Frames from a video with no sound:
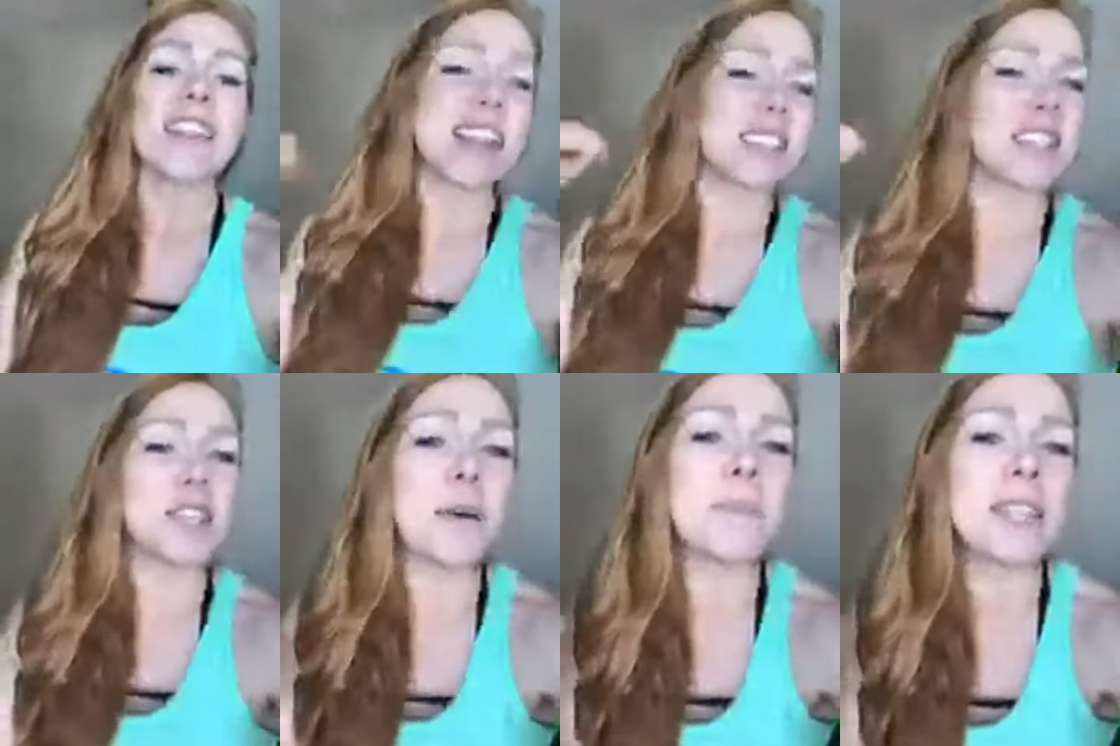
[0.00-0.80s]
that
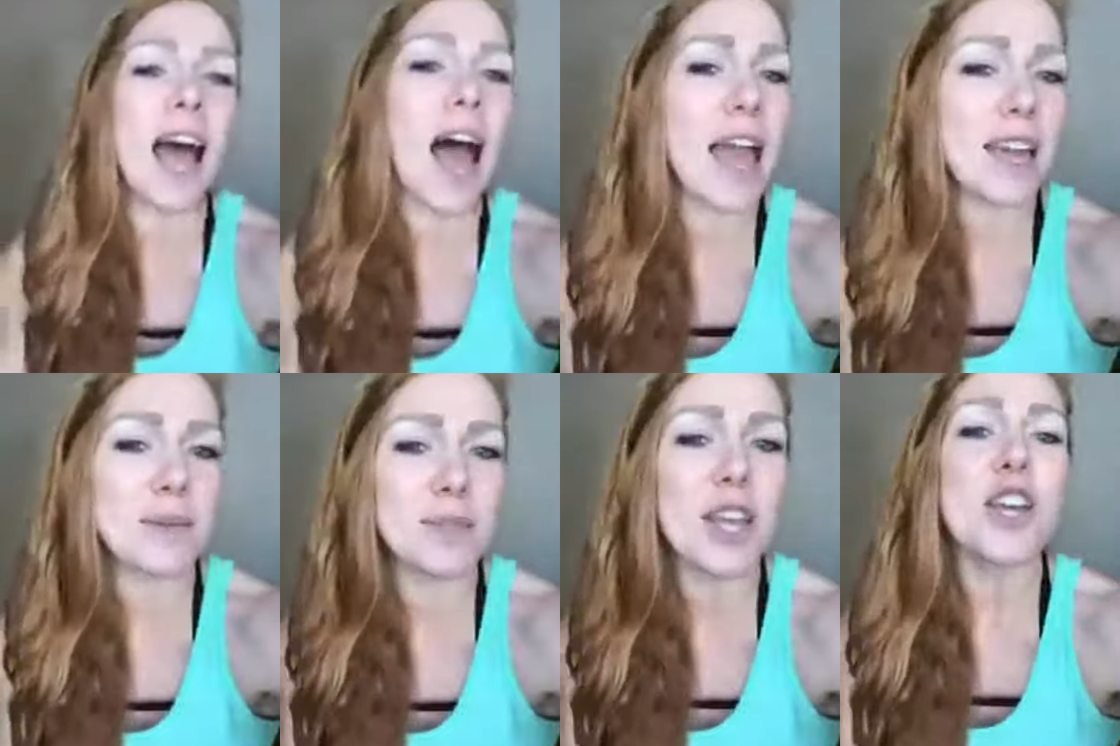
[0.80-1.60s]

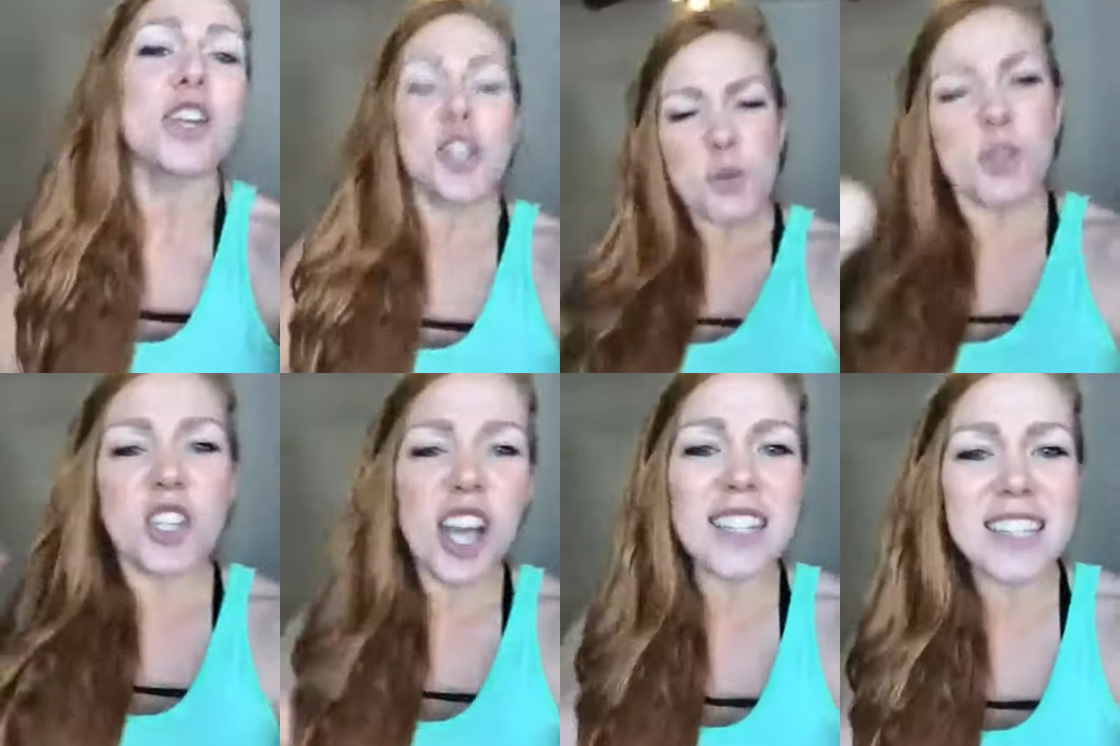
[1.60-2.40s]
sometimes you
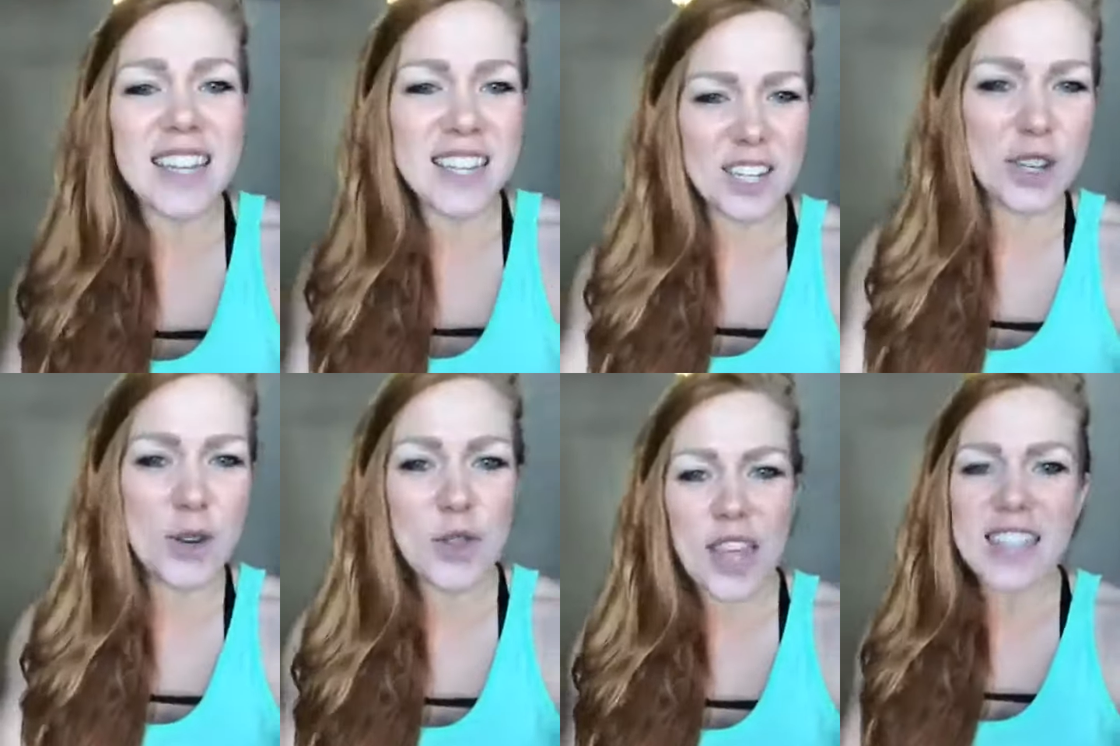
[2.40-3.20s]
just need to
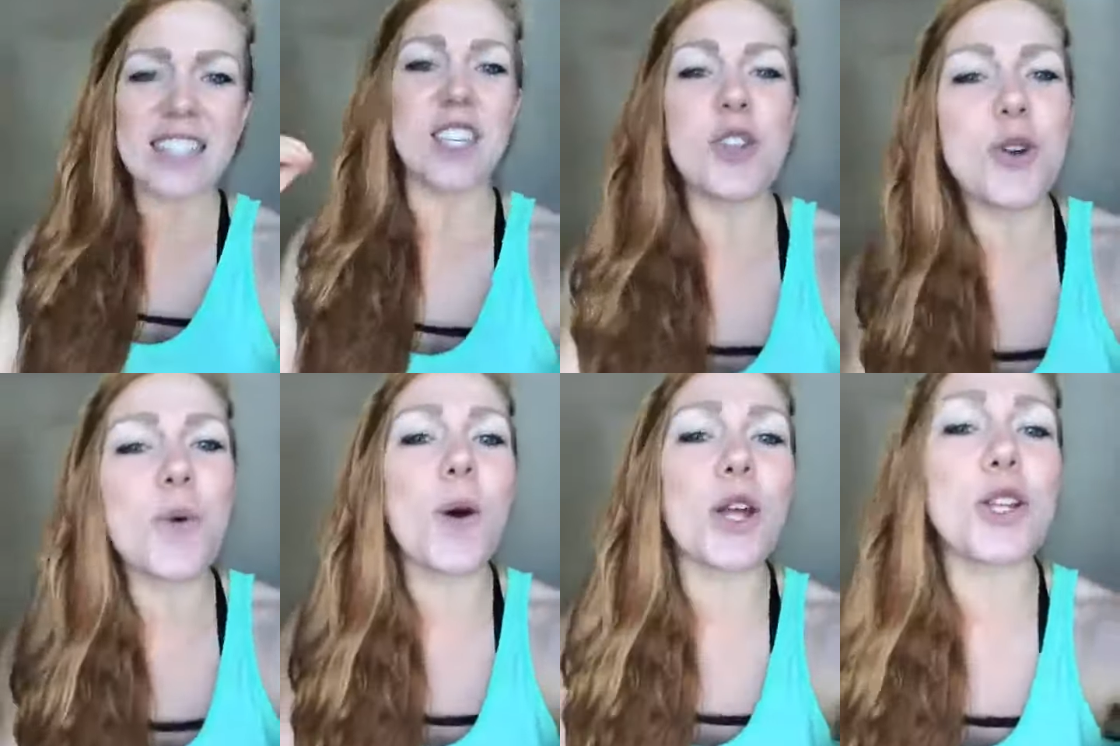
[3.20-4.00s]
do things that you
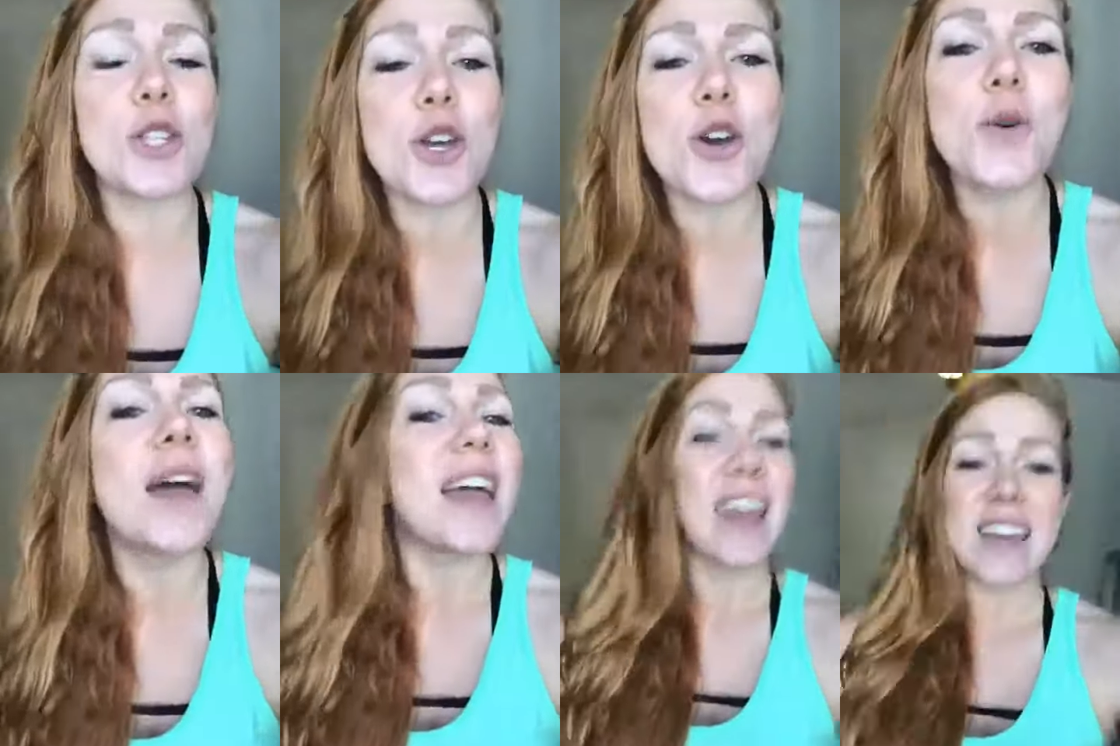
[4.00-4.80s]
don't want to
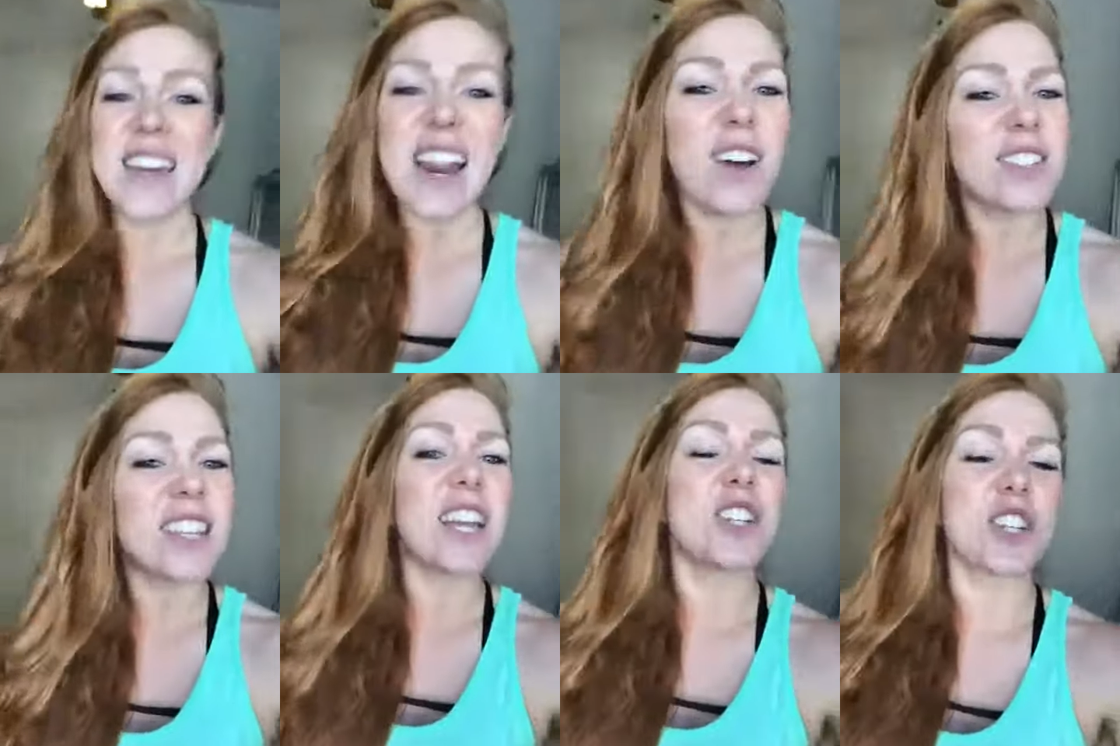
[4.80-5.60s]
do and get
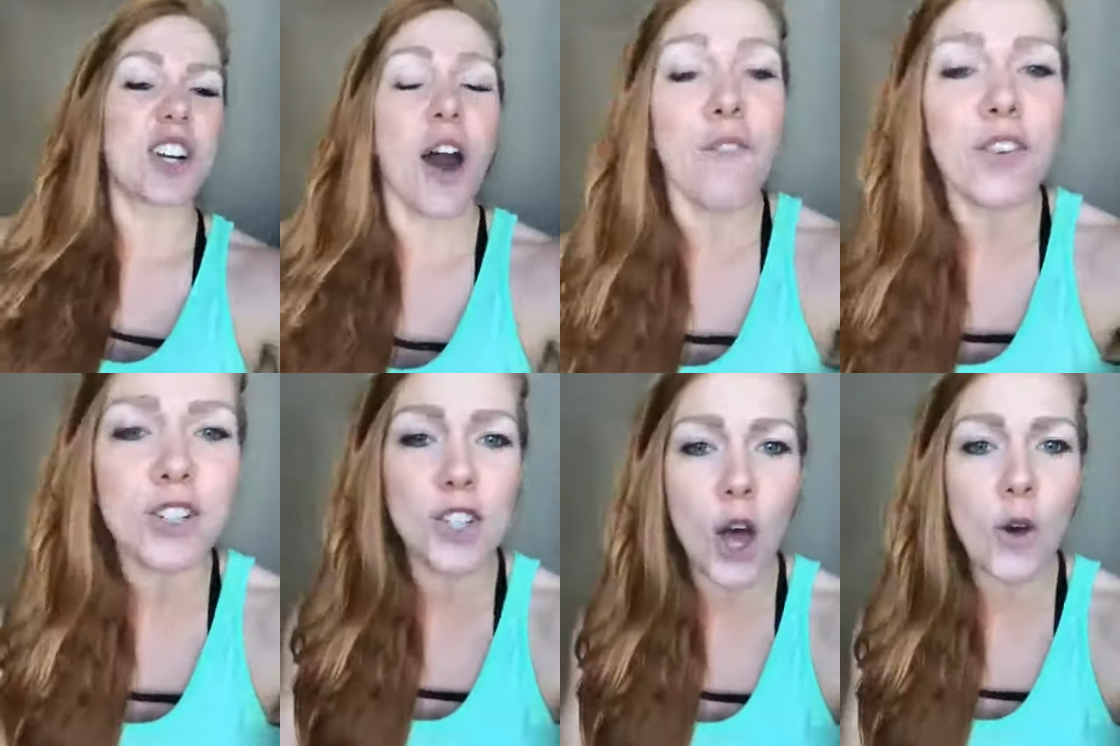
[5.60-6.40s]
outside your
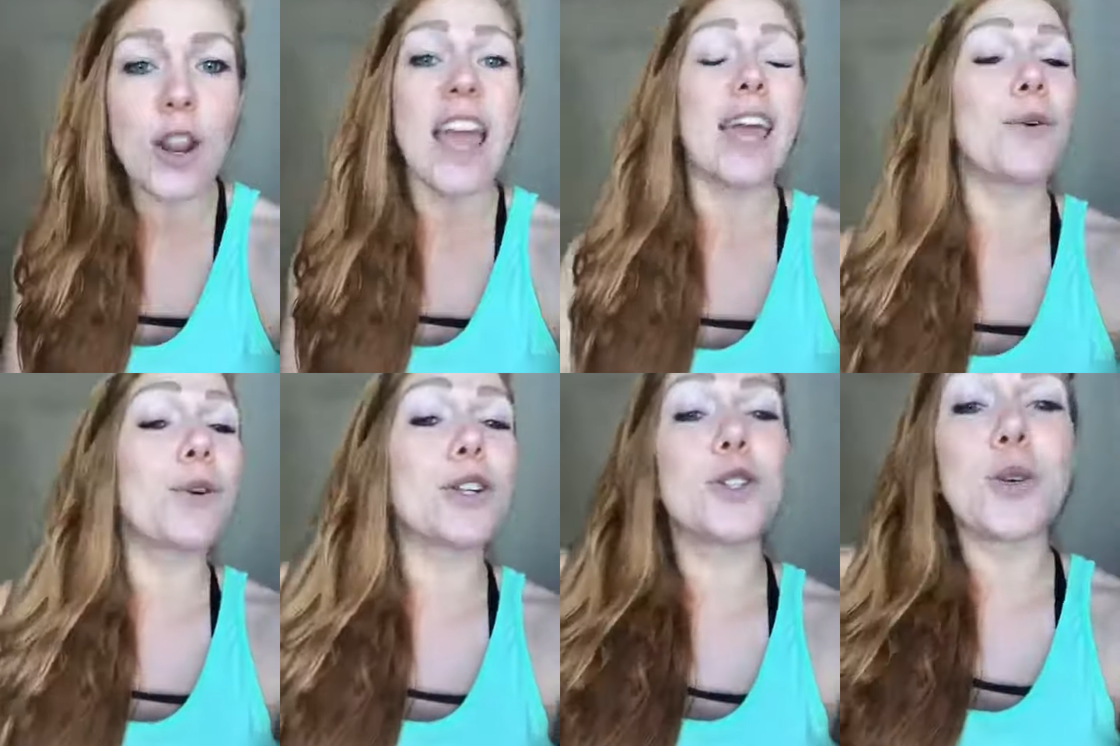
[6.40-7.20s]
comfort zone in
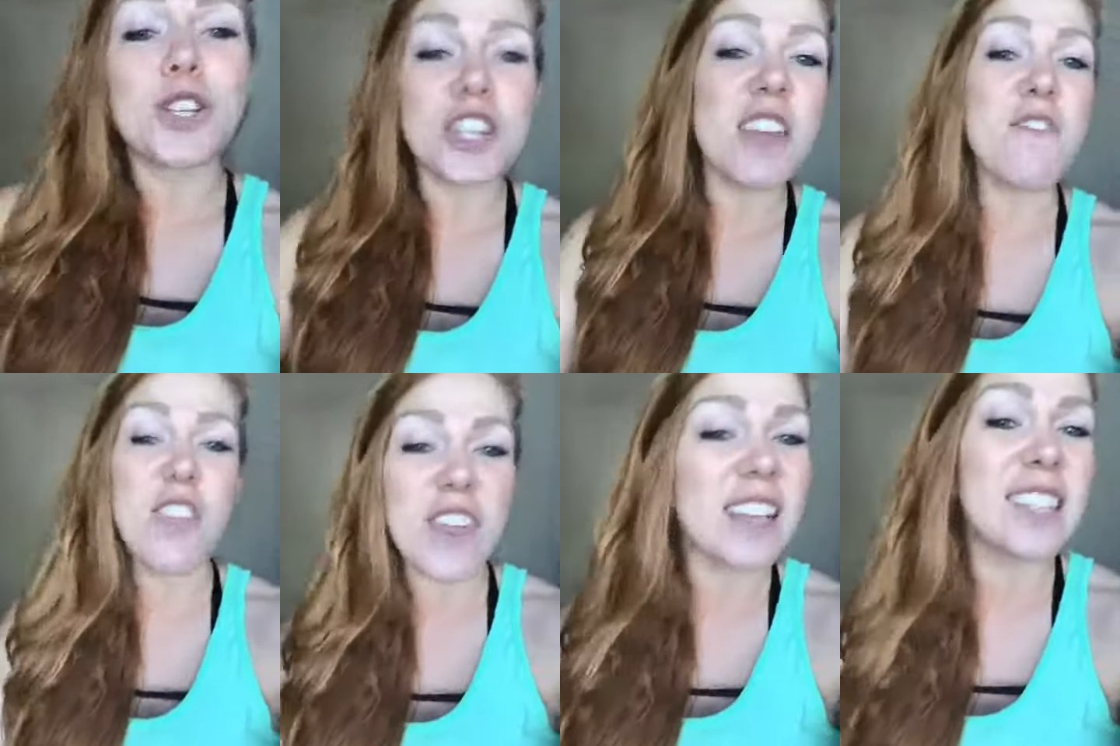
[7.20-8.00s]
order to achieve
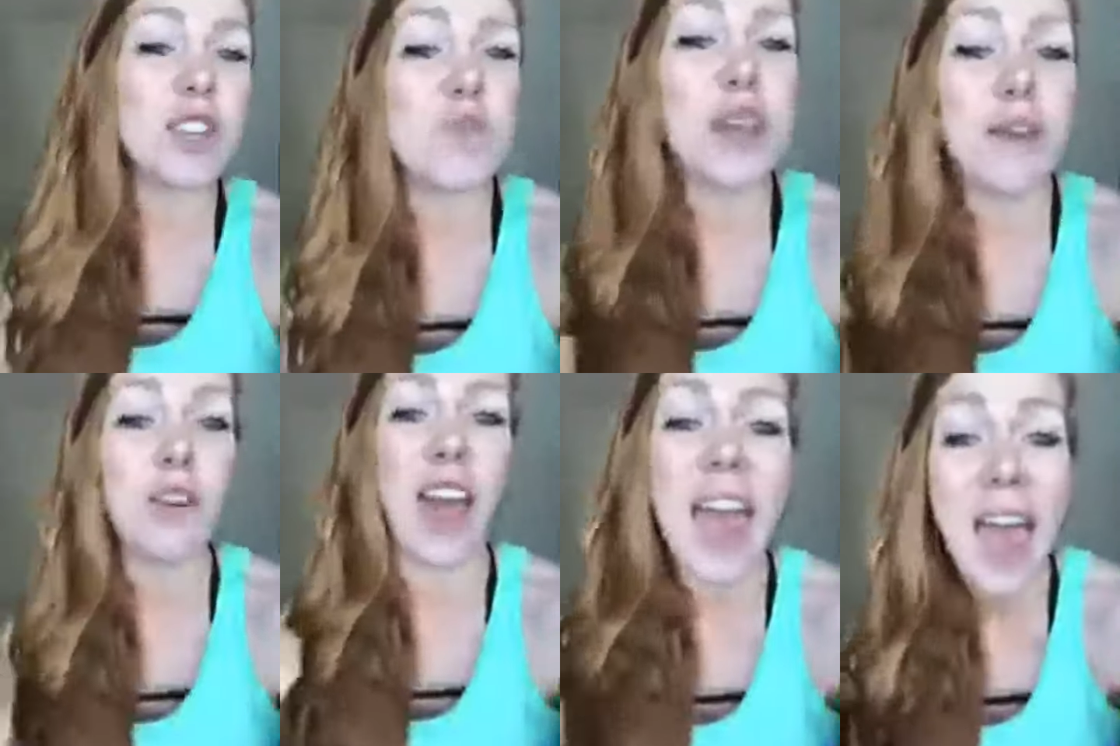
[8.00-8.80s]
the things that you've
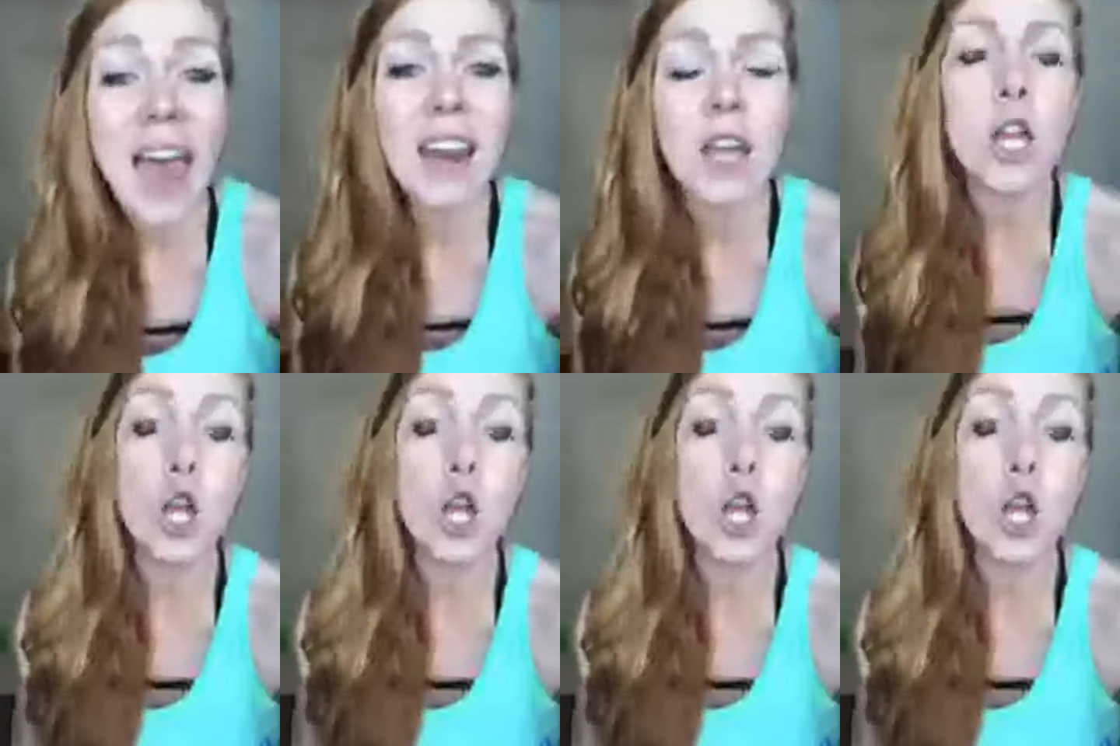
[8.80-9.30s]
never had,